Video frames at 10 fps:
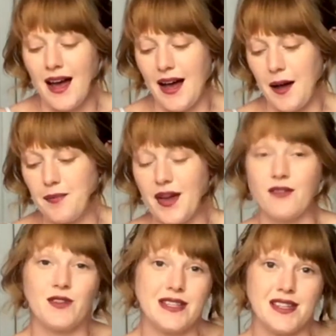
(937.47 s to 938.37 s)

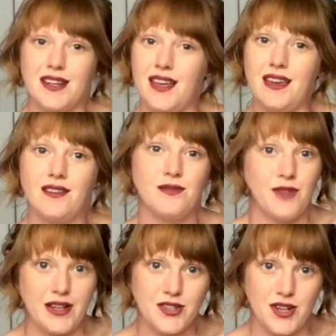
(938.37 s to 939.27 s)
I've recently
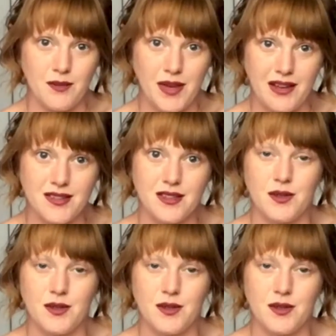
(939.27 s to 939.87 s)
read Charmcaster,